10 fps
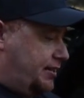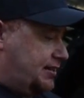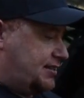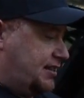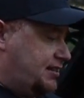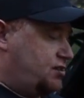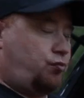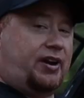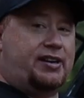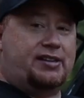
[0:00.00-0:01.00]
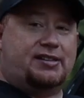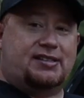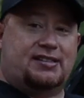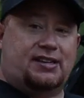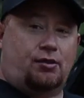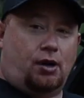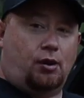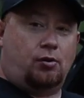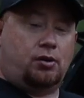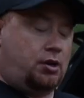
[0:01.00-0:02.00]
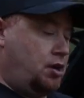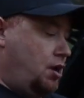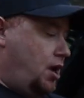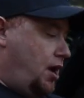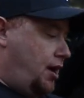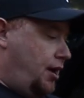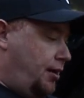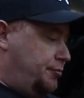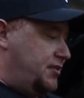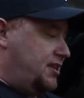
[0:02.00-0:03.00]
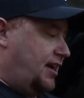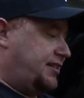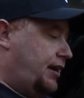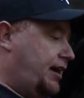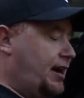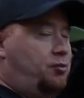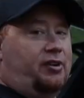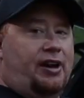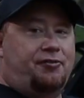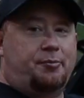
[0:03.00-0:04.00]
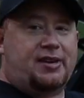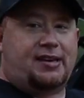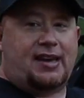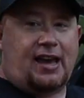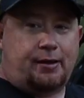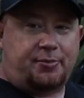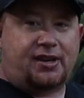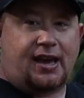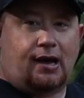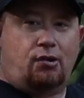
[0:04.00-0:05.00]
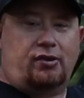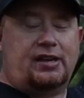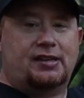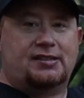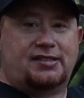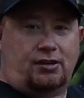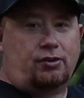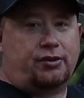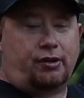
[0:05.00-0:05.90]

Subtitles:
This thing's rated to zero. Not that I will ever be camping out in 0